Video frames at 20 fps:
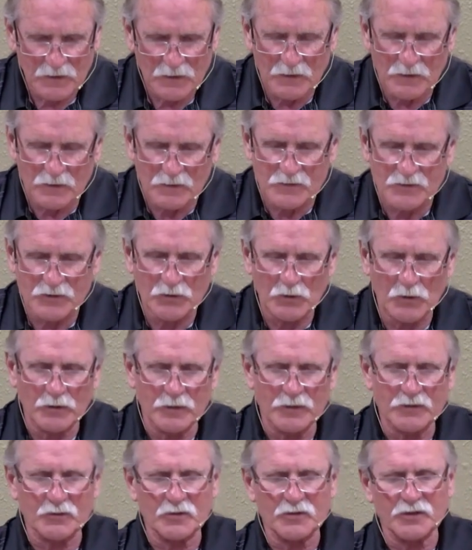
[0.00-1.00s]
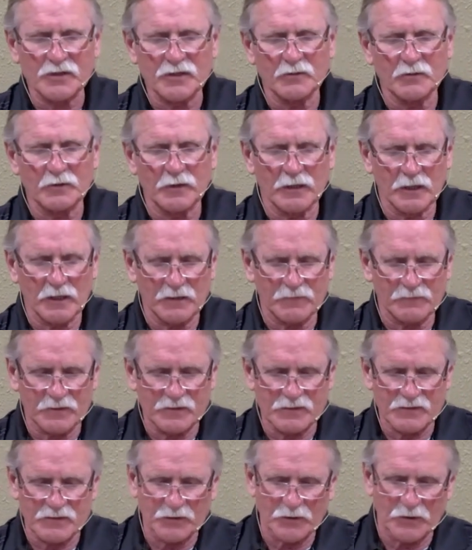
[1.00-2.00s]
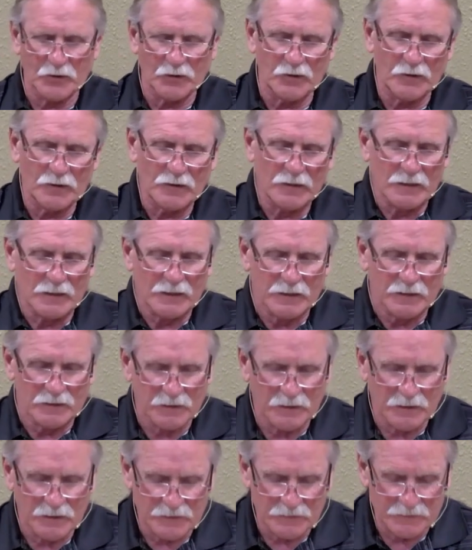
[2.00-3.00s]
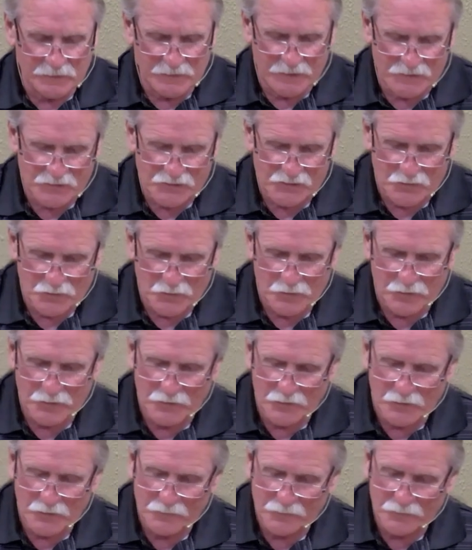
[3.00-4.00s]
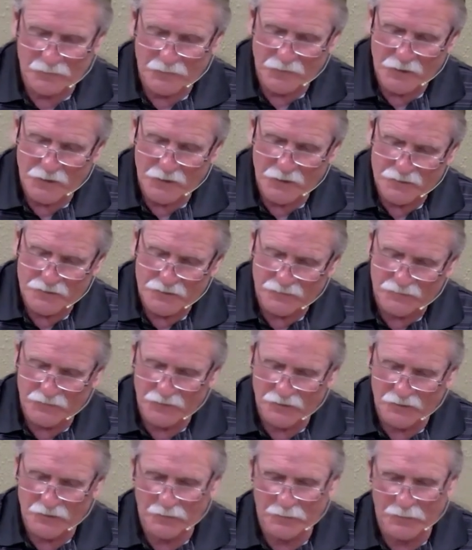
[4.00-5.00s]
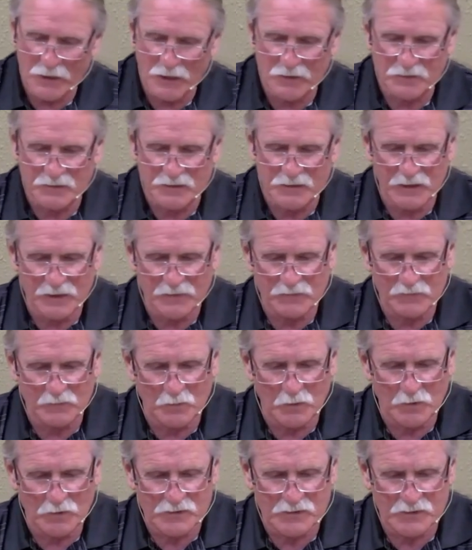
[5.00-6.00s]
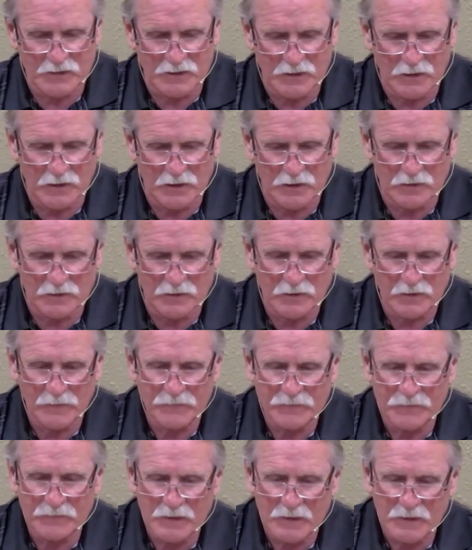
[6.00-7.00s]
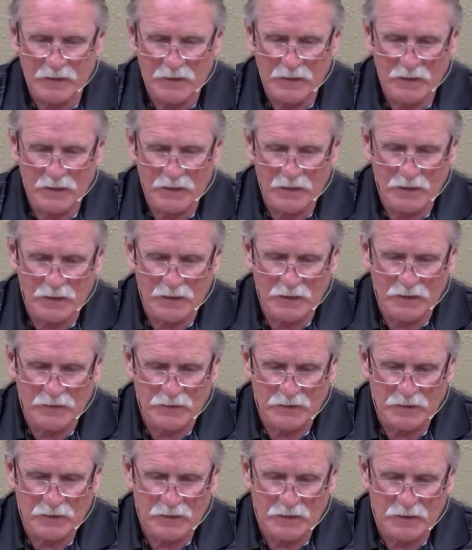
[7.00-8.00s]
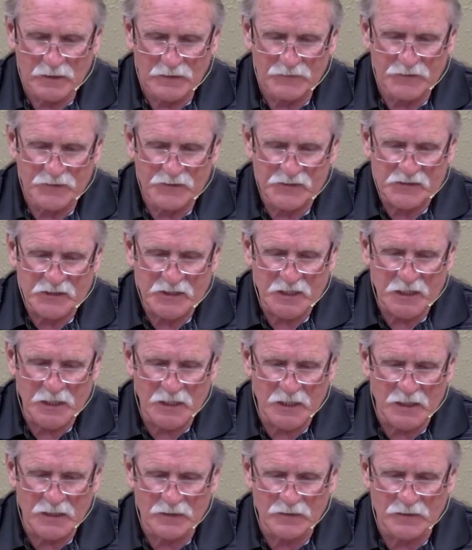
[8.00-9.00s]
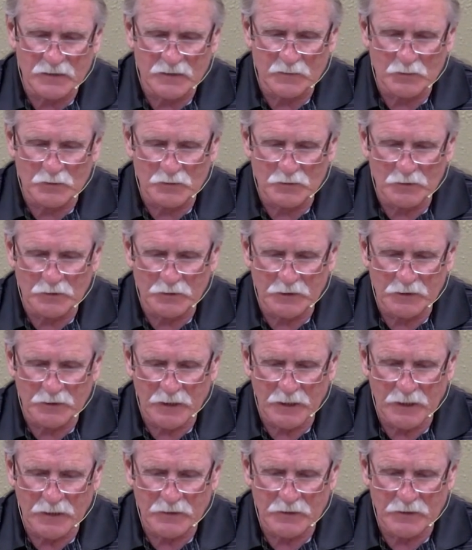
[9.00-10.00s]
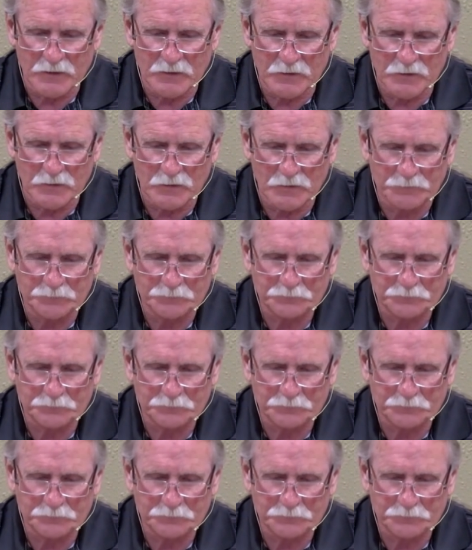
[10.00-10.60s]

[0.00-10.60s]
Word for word: So interesting, we have this little uh, historical narrative here about David once again. And this king that we're looking at here